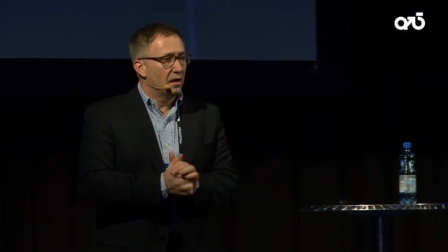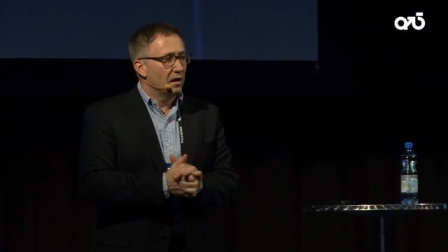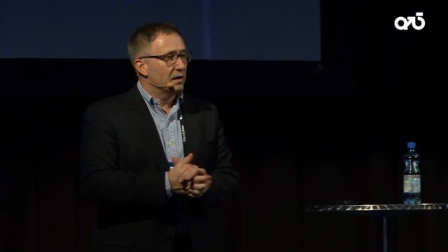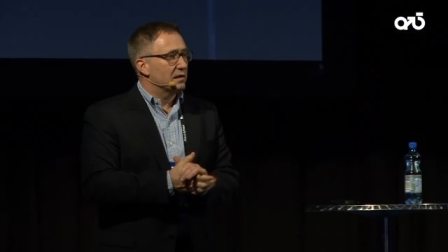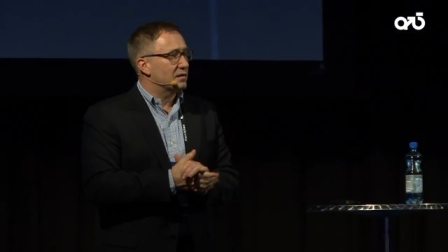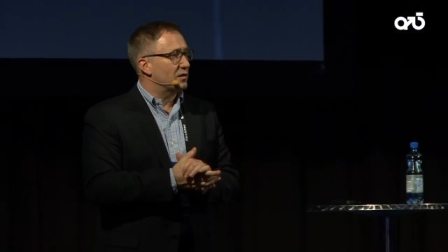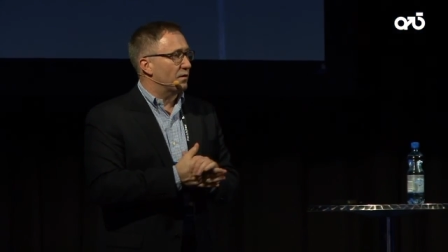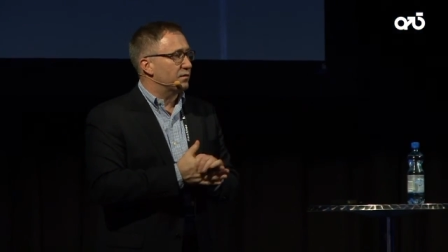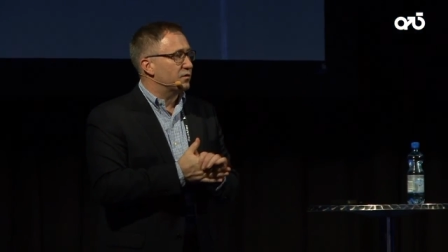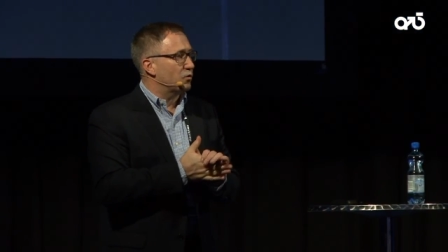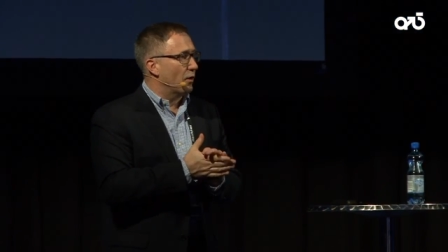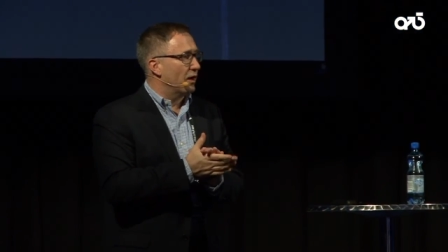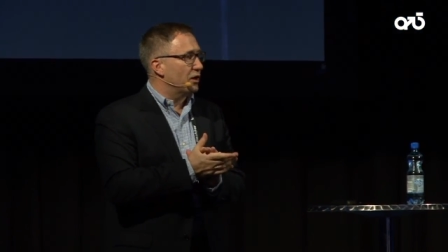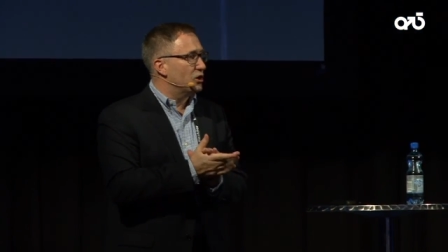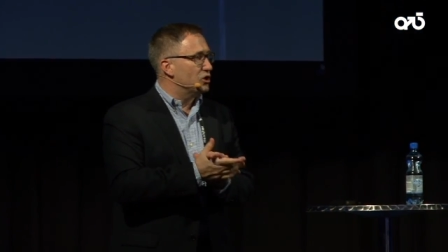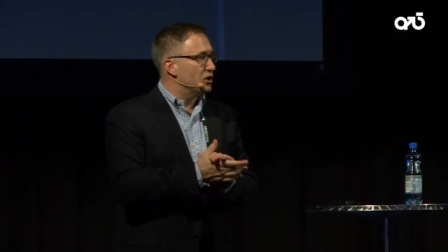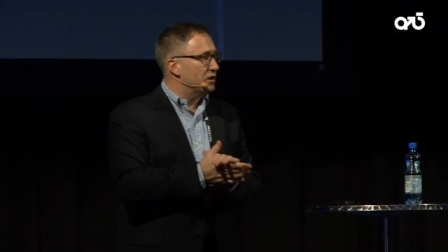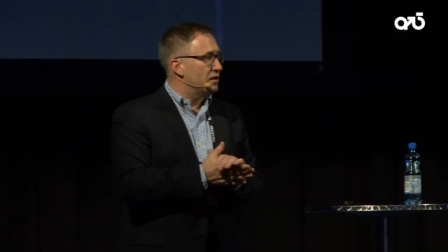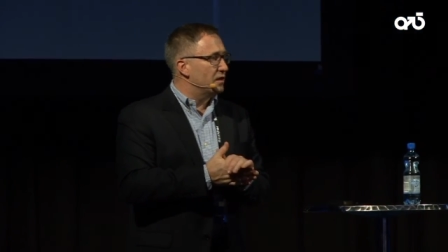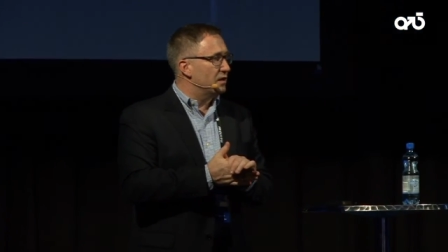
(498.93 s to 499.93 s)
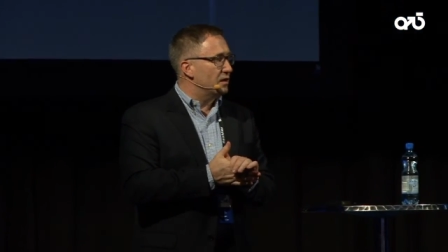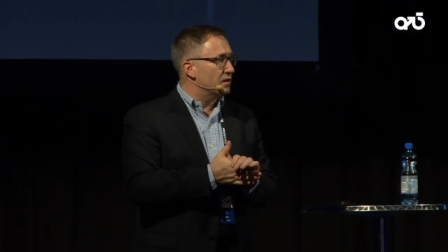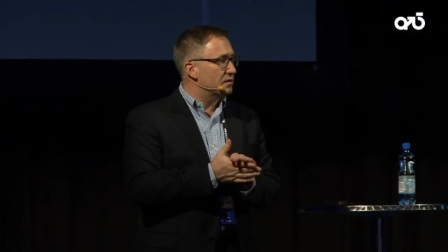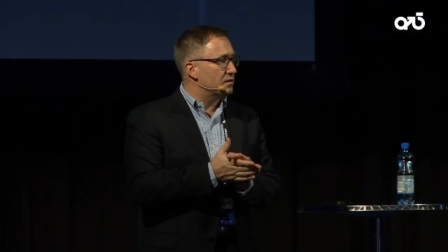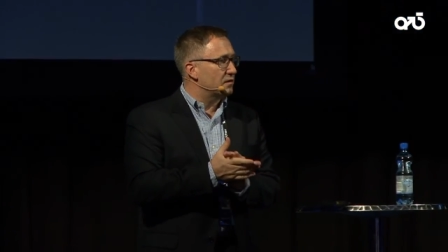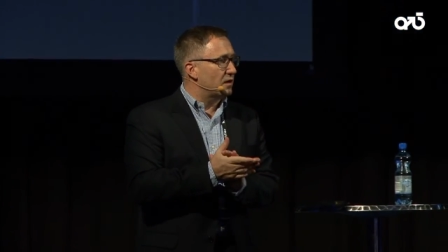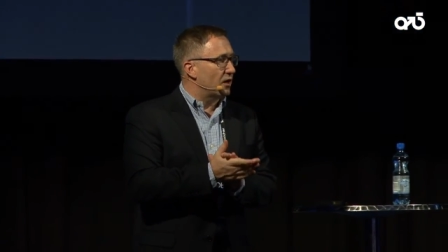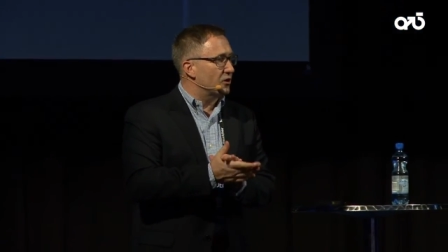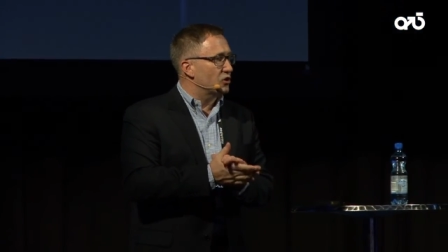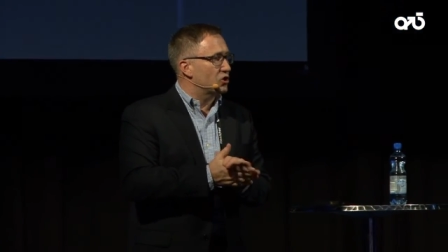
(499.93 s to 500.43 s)
software engineers,
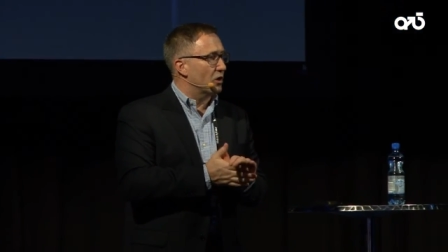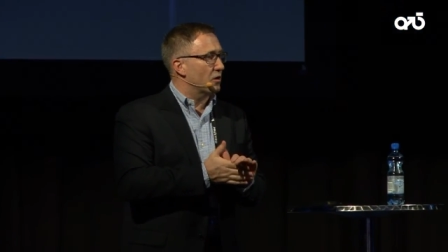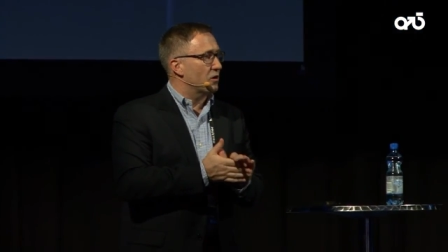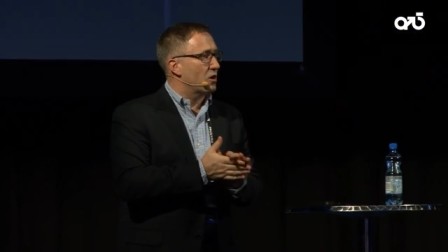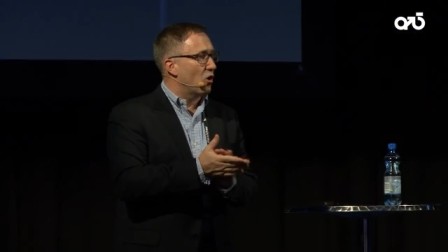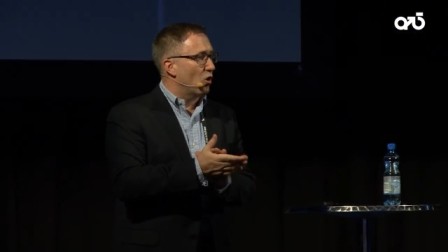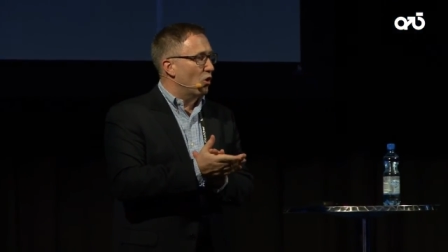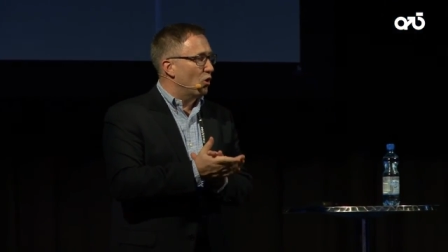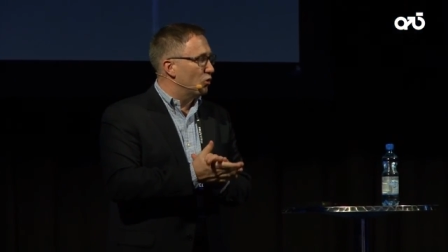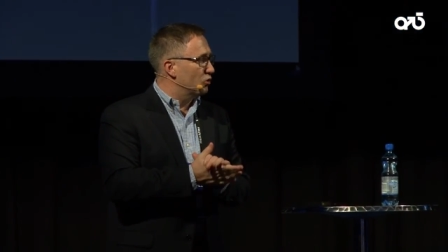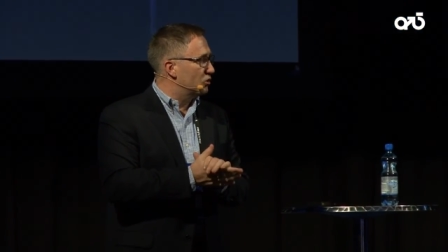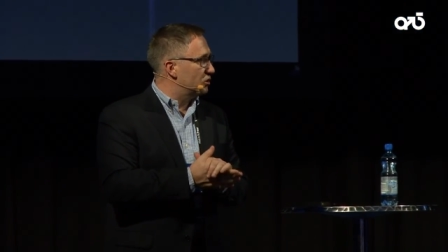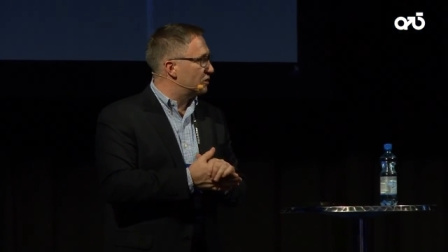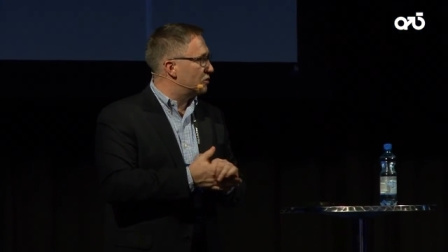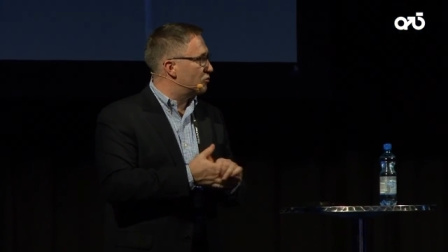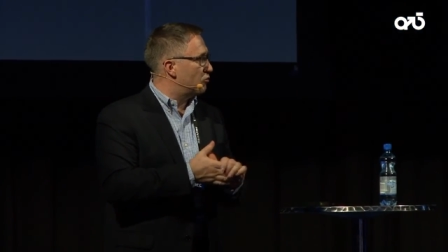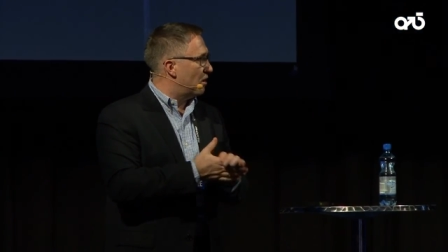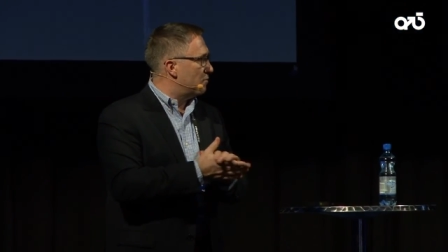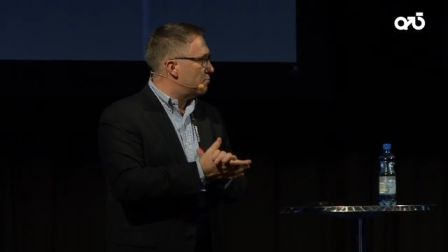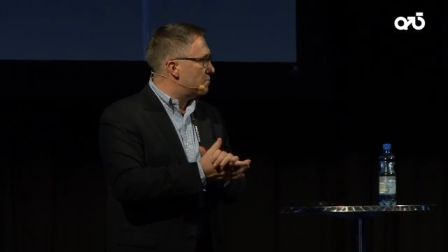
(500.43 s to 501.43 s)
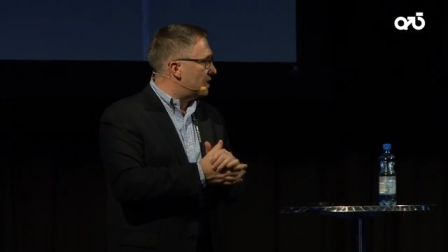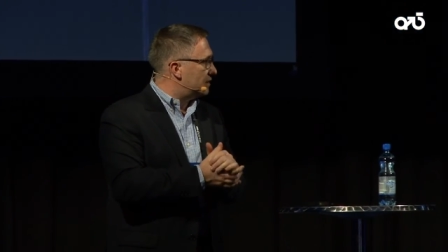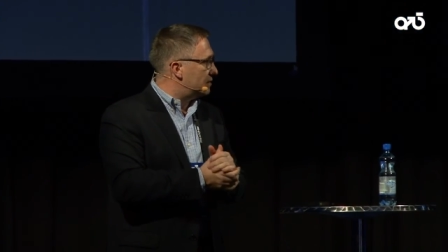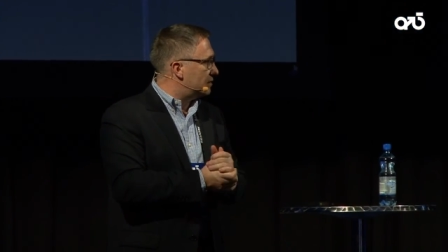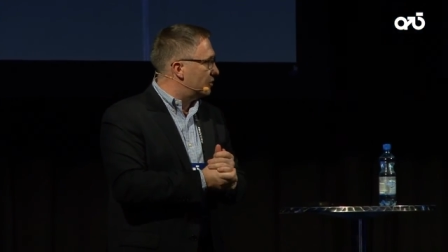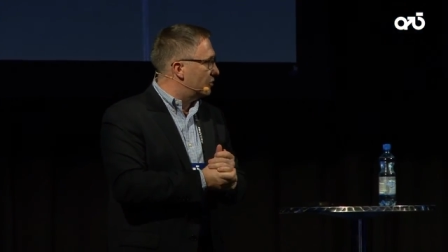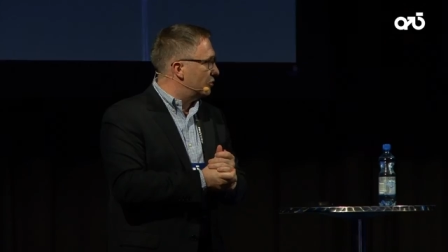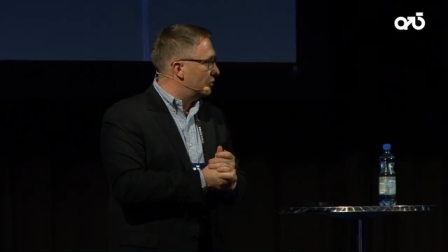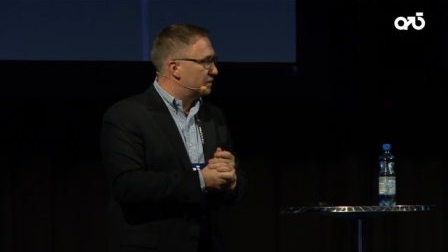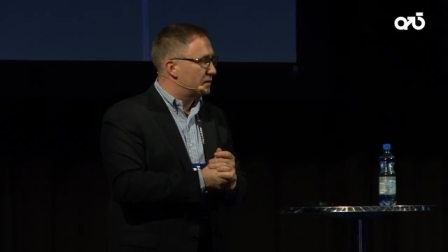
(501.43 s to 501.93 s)
agile coach, scrum
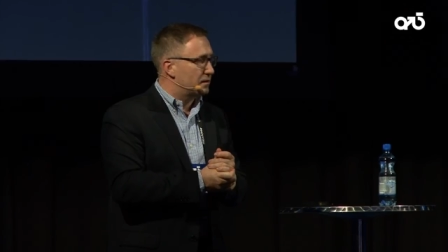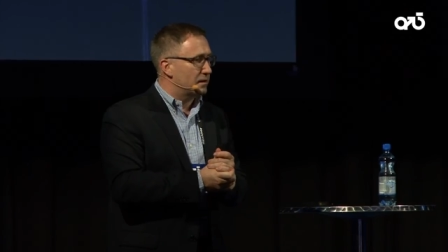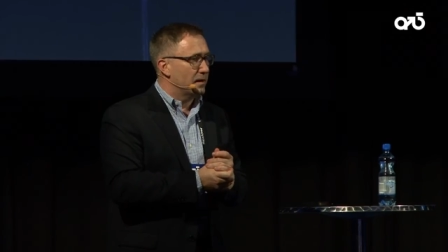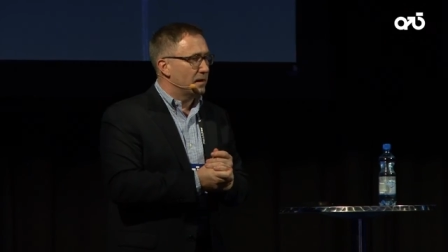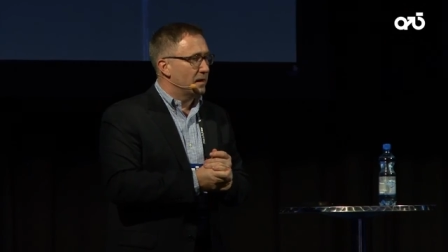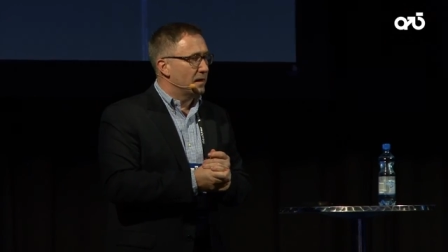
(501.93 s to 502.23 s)
masters,